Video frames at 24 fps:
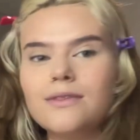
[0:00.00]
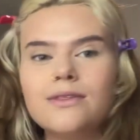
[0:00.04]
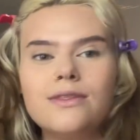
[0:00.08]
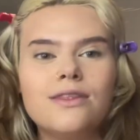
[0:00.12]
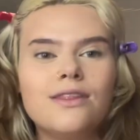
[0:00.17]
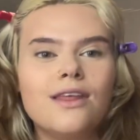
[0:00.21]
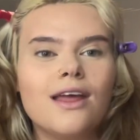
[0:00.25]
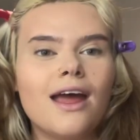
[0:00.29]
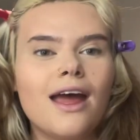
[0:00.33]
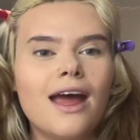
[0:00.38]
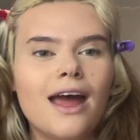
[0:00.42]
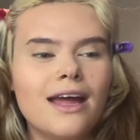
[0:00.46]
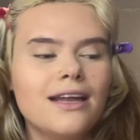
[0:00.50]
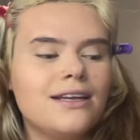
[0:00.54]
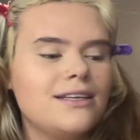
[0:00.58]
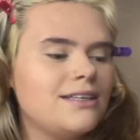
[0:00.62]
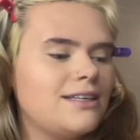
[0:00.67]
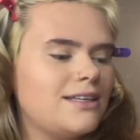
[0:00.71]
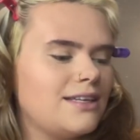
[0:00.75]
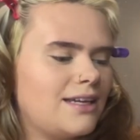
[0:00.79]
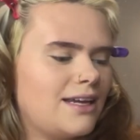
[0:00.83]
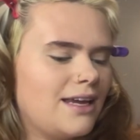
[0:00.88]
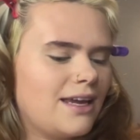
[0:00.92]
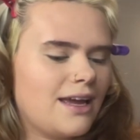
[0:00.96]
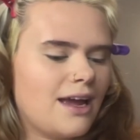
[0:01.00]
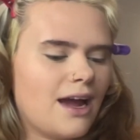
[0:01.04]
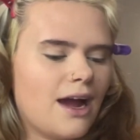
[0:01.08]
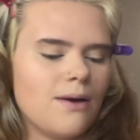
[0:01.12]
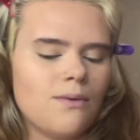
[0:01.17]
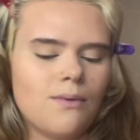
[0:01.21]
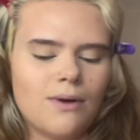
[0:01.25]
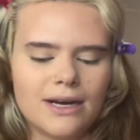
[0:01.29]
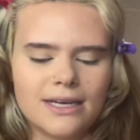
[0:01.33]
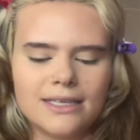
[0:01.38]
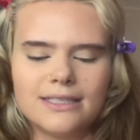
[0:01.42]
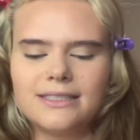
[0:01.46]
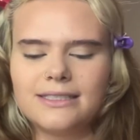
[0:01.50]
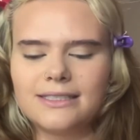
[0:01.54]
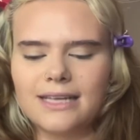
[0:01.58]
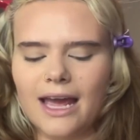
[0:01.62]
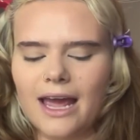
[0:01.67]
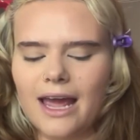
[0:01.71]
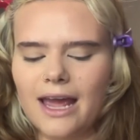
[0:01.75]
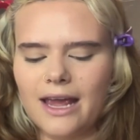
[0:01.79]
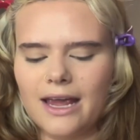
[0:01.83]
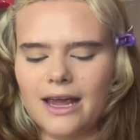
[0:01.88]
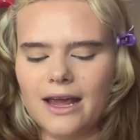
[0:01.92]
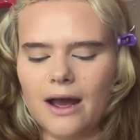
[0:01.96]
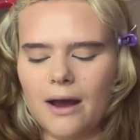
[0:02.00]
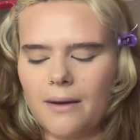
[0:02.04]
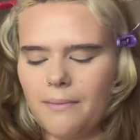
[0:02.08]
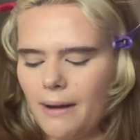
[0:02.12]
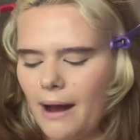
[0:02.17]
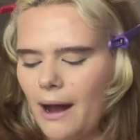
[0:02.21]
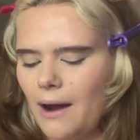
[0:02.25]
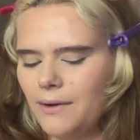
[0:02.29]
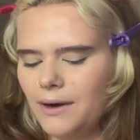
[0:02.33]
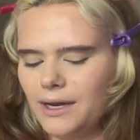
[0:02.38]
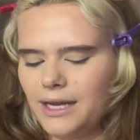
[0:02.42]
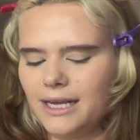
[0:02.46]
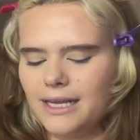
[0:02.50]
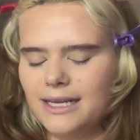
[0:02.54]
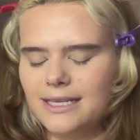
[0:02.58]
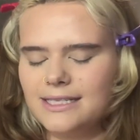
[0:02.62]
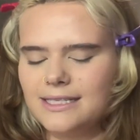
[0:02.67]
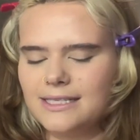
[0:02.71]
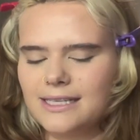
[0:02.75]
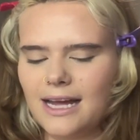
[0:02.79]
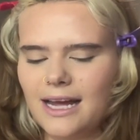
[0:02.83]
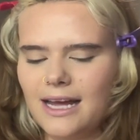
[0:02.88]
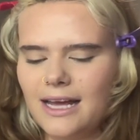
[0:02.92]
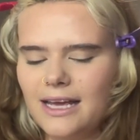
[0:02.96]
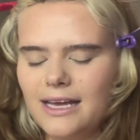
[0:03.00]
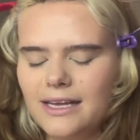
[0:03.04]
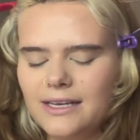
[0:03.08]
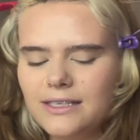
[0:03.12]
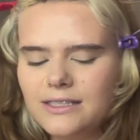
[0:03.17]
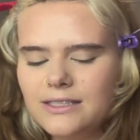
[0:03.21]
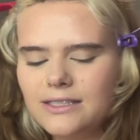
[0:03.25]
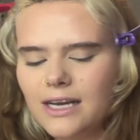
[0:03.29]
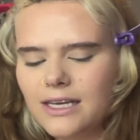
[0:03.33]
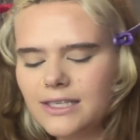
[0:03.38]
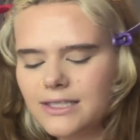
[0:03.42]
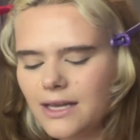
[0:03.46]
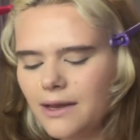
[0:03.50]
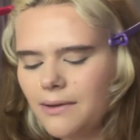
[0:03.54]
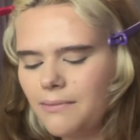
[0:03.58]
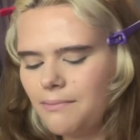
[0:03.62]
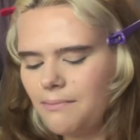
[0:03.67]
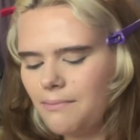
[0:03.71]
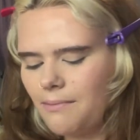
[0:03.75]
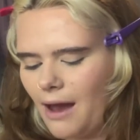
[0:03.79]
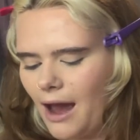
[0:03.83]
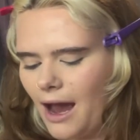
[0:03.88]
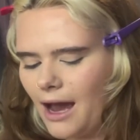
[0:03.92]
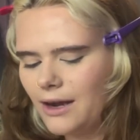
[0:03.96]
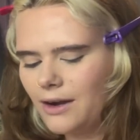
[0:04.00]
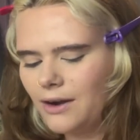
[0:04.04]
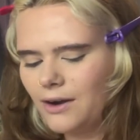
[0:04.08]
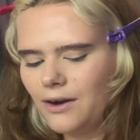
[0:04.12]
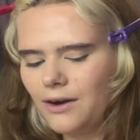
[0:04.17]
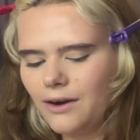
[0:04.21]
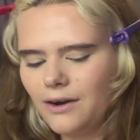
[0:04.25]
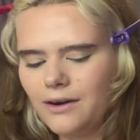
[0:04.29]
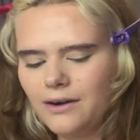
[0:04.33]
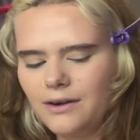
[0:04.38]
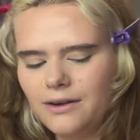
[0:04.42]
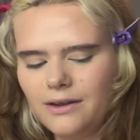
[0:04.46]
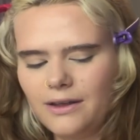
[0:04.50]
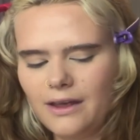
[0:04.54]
the ending I want to say about it is that it doesn't matter